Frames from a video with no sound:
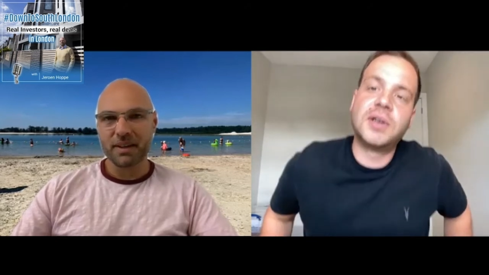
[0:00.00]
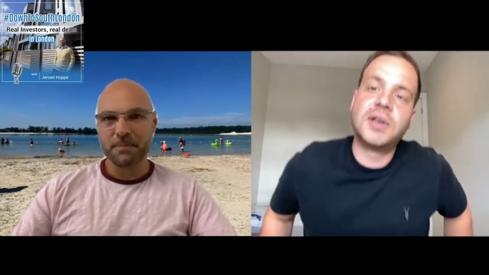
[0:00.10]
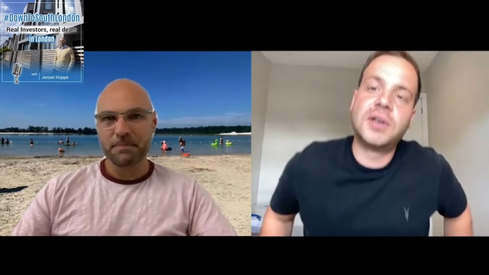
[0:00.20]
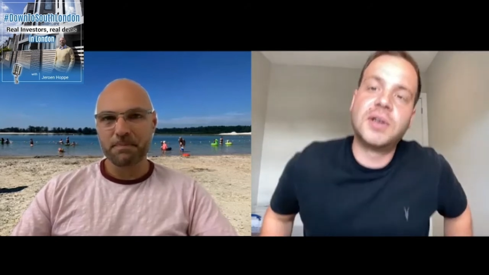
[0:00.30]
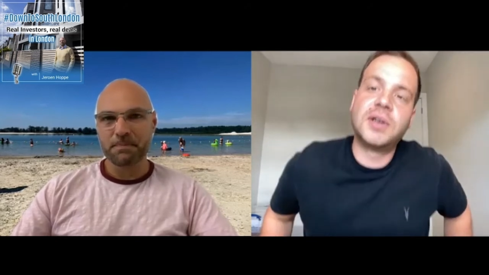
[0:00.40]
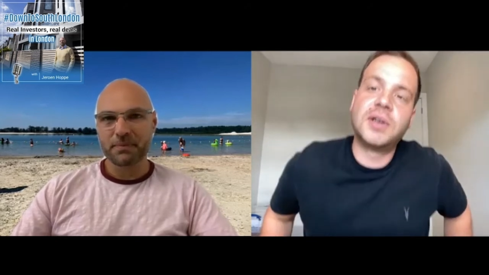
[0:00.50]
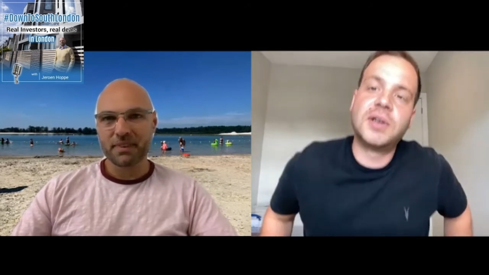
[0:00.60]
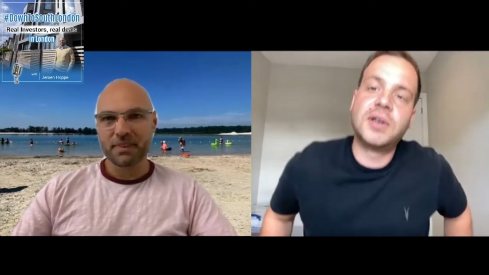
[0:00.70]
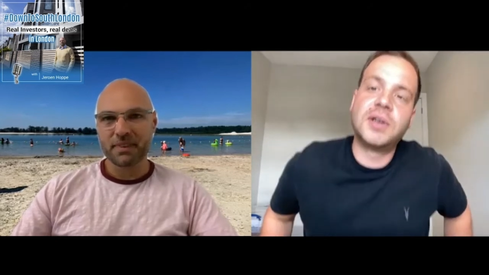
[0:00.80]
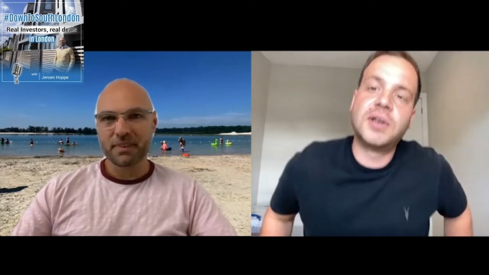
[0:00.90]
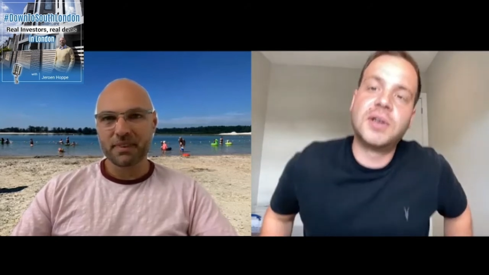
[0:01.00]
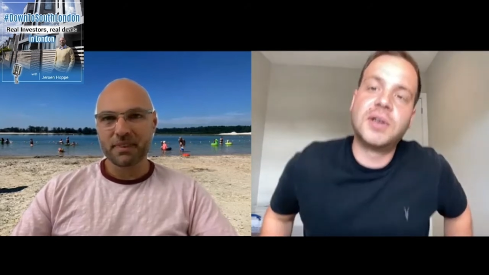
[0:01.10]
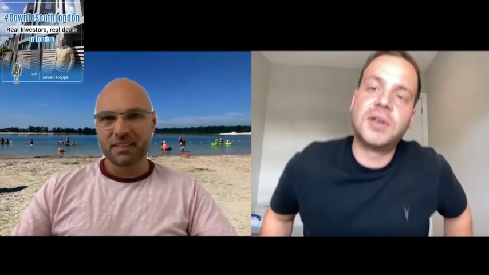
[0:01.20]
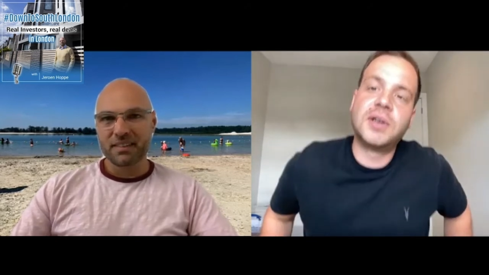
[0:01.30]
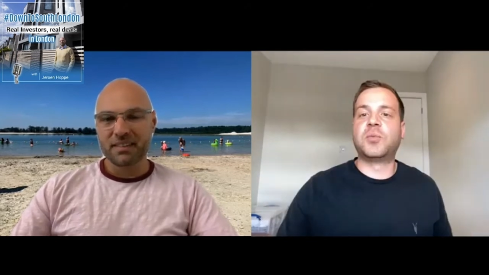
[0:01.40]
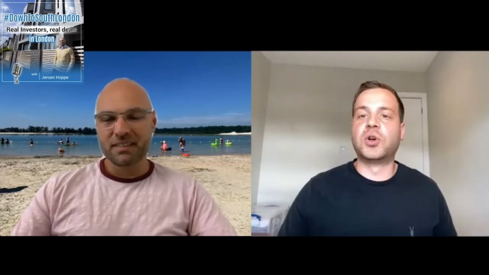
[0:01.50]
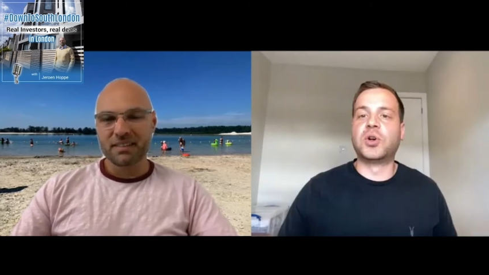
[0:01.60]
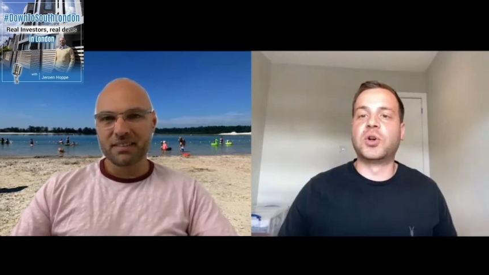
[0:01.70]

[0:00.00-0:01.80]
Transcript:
Speaker 1: seen what's there and what's